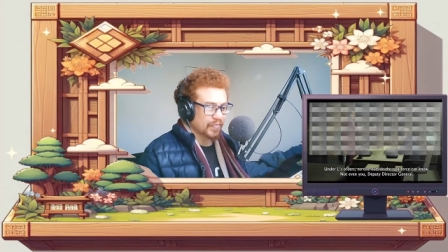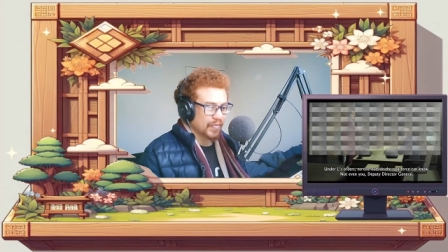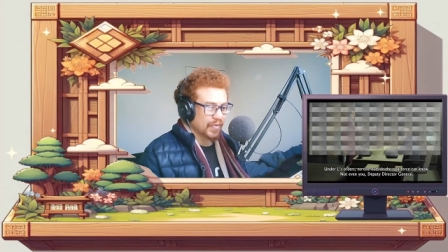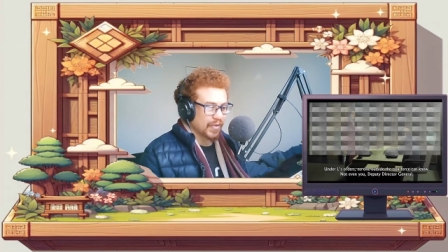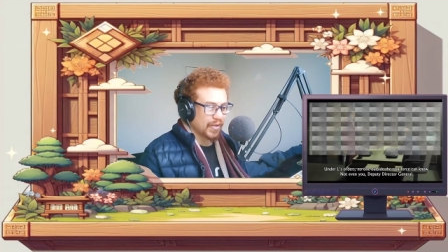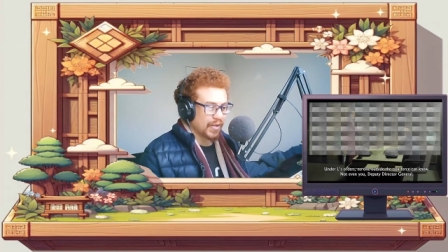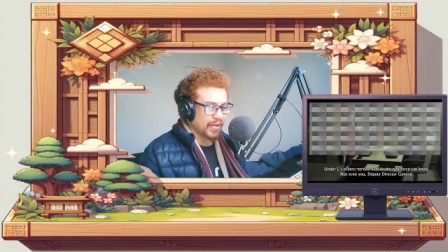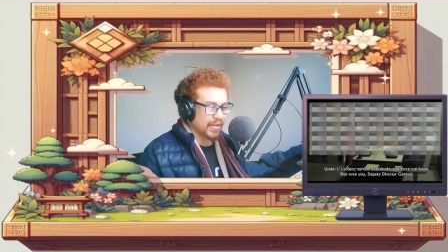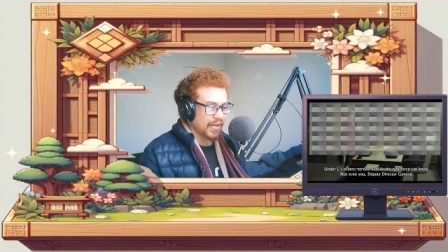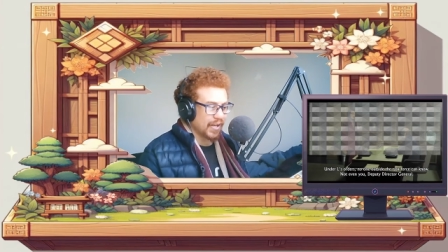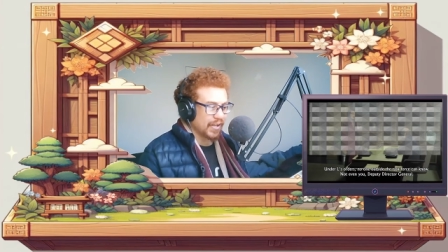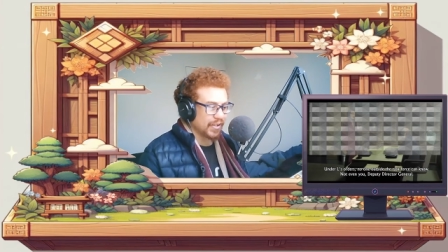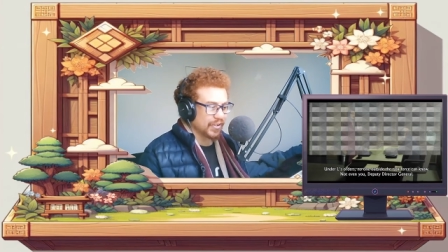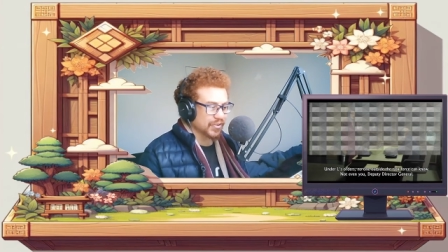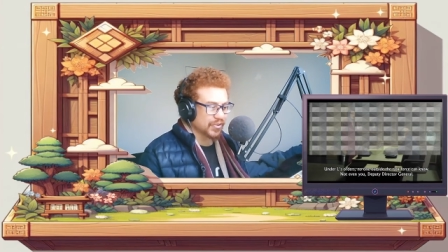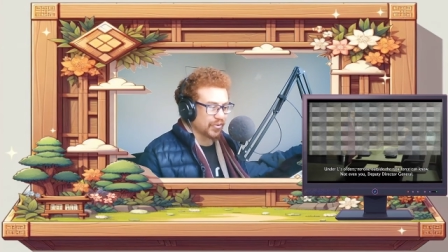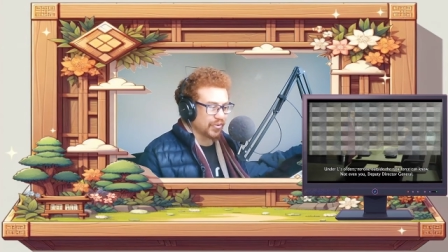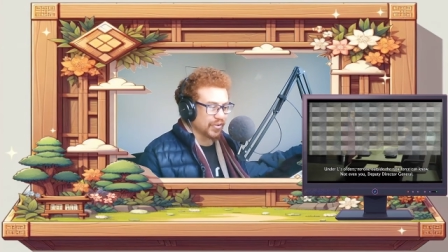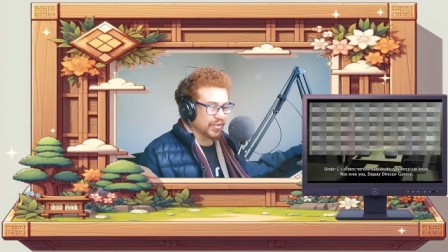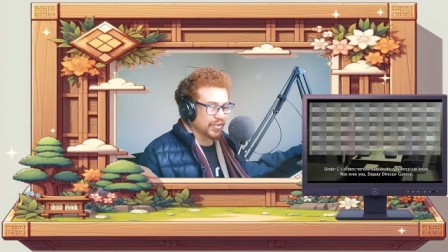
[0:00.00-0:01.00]
Under L's
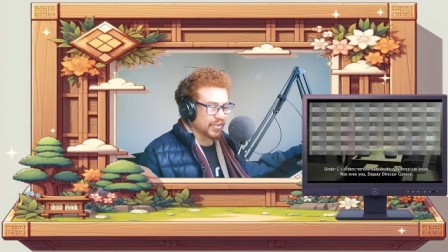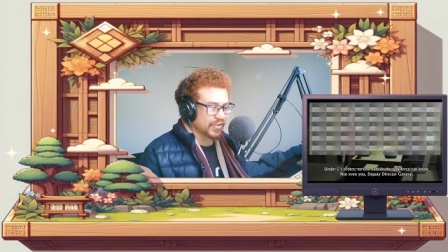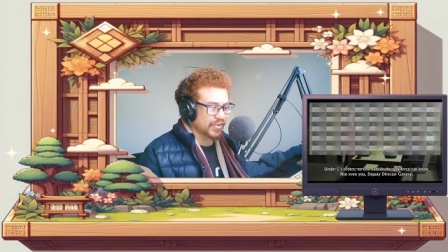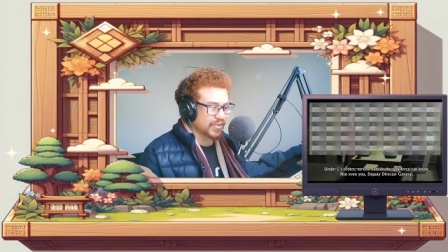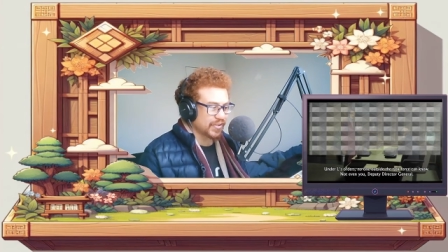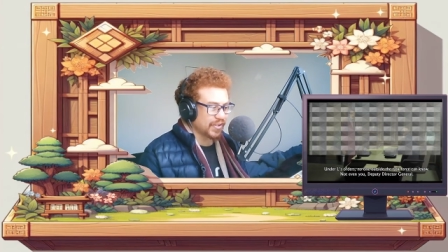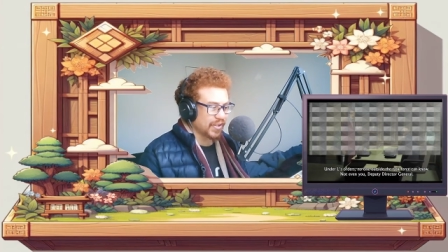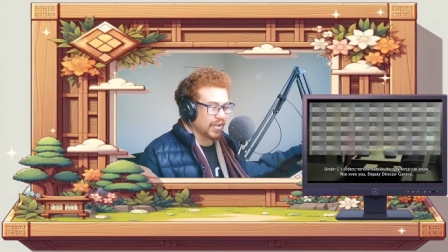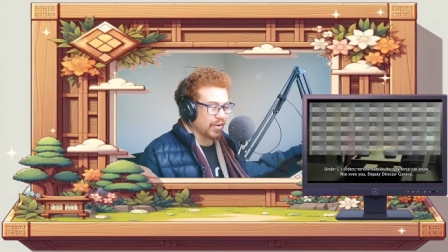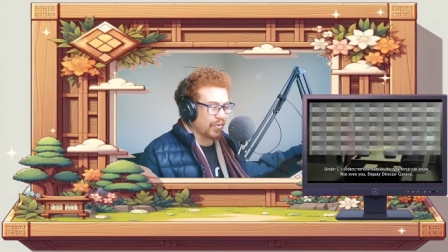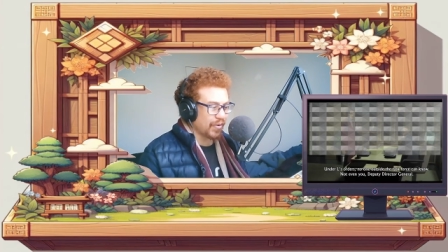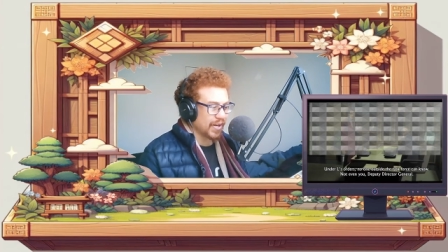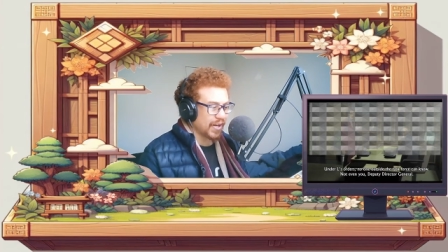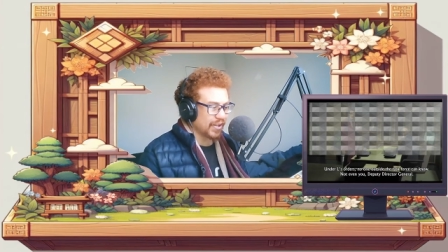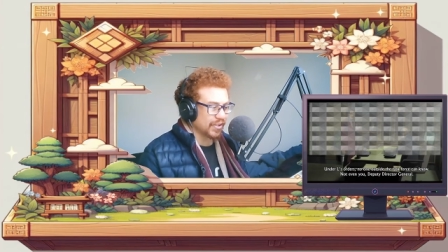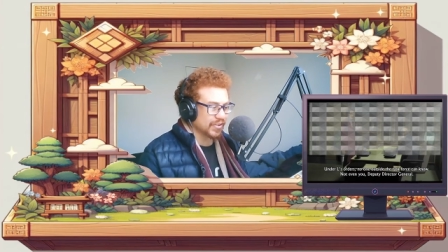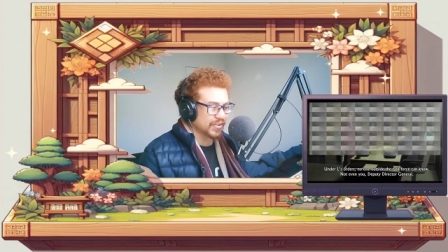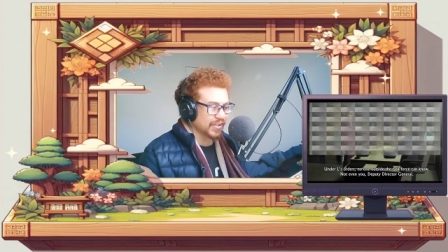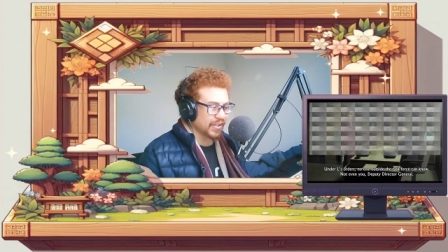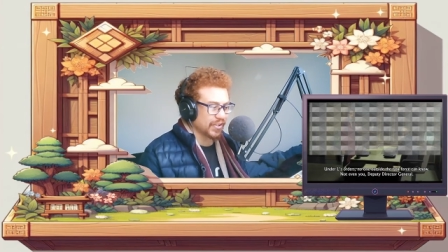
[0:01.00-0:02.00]
orders, no one
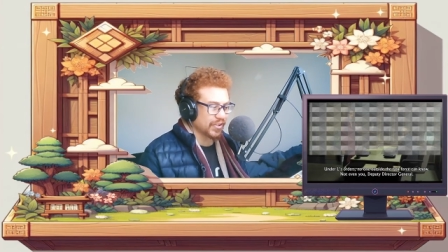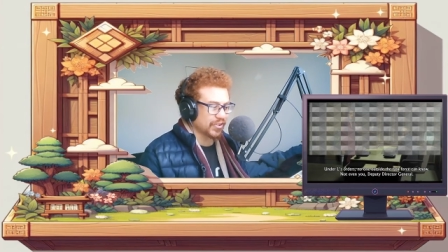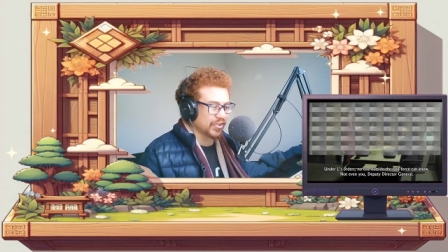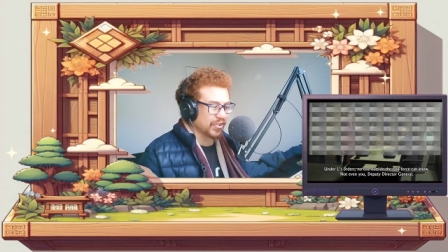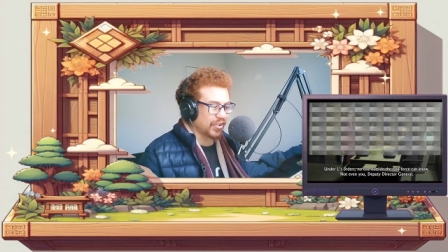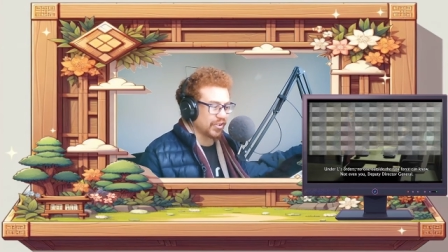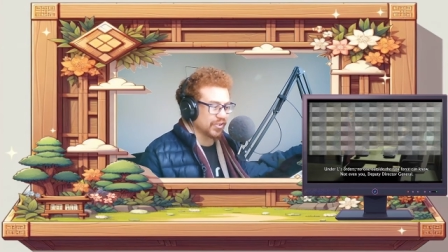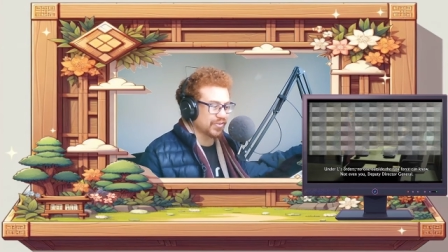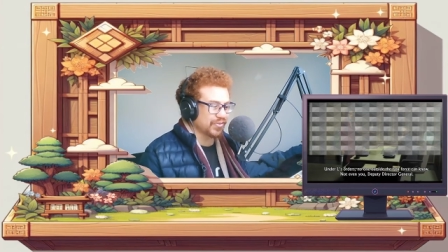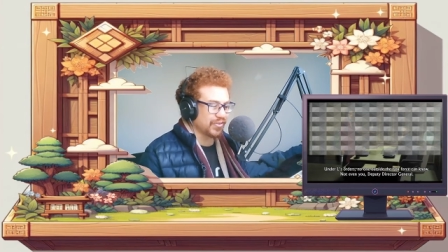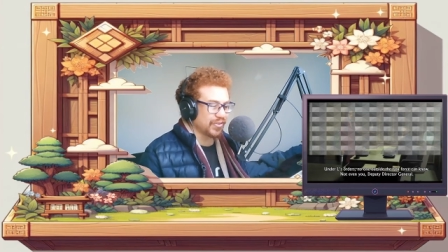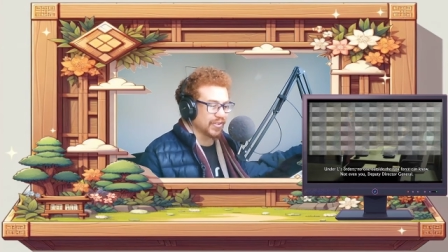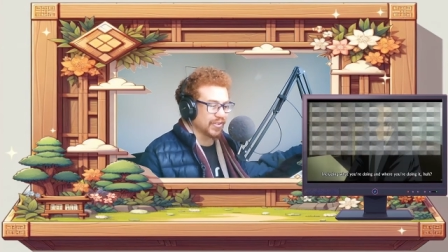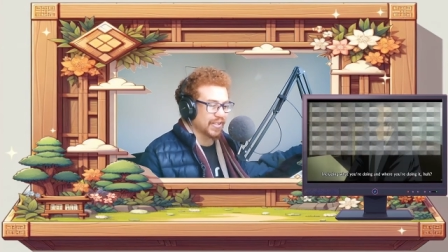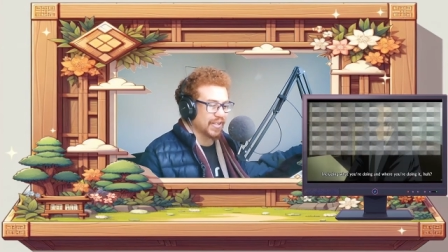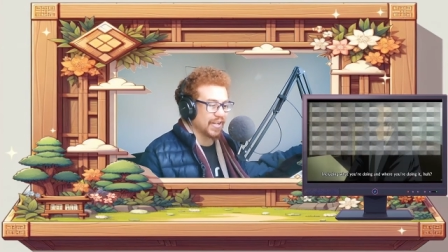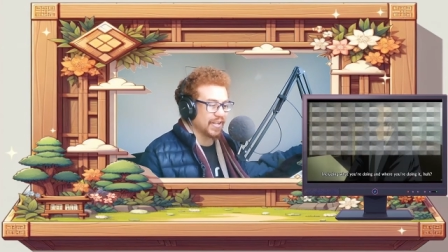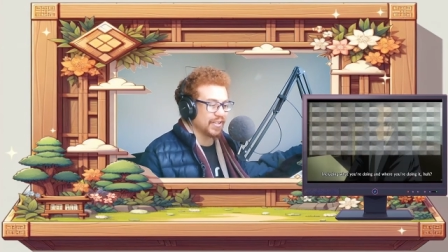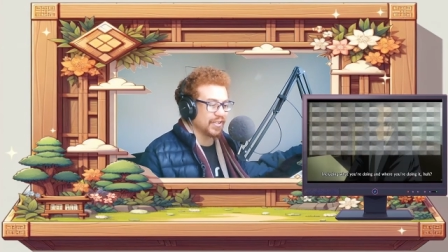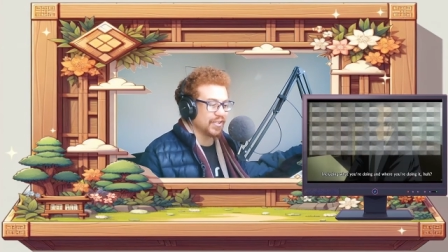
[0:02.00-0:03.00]
outside the task force
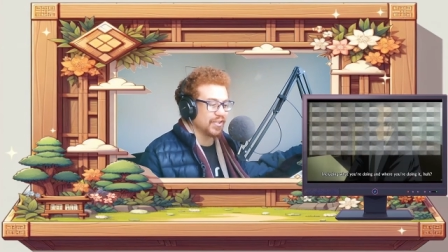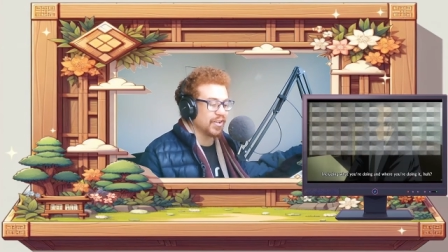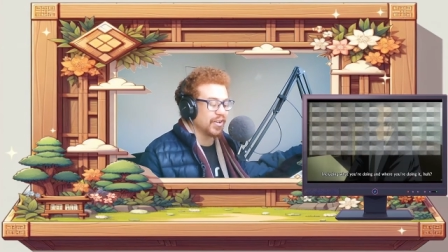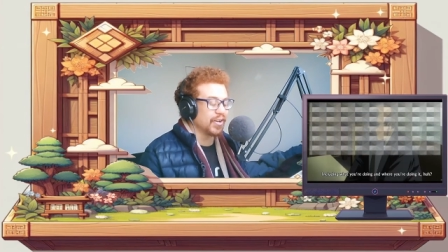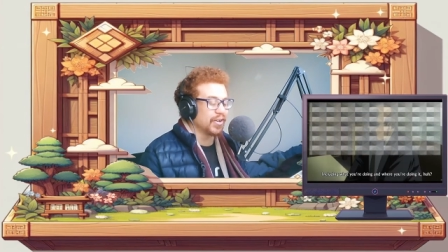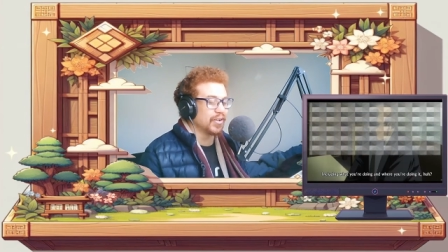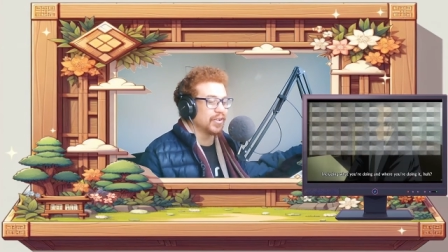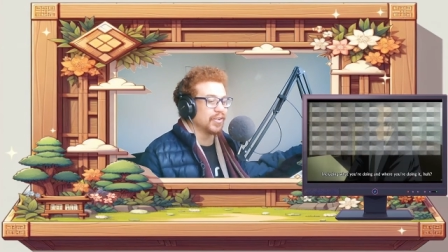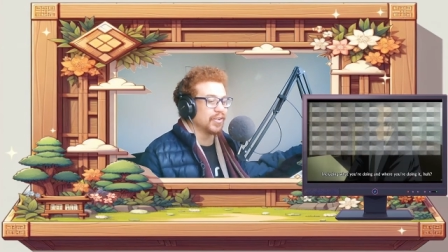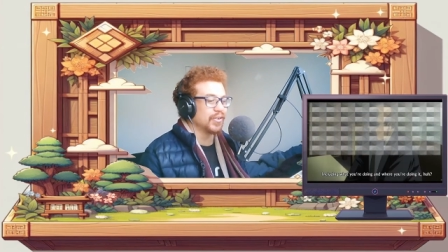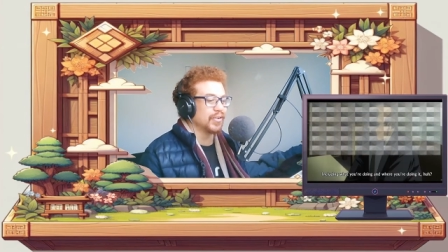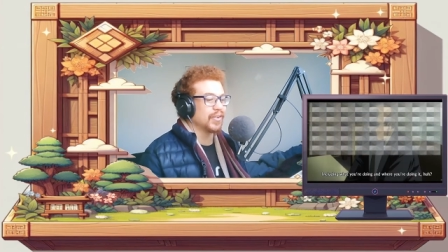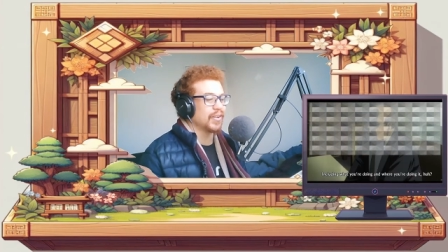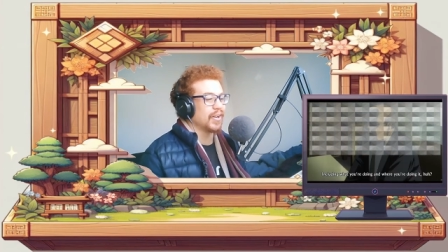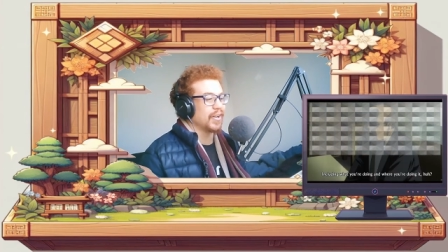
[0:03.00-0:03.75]
can know.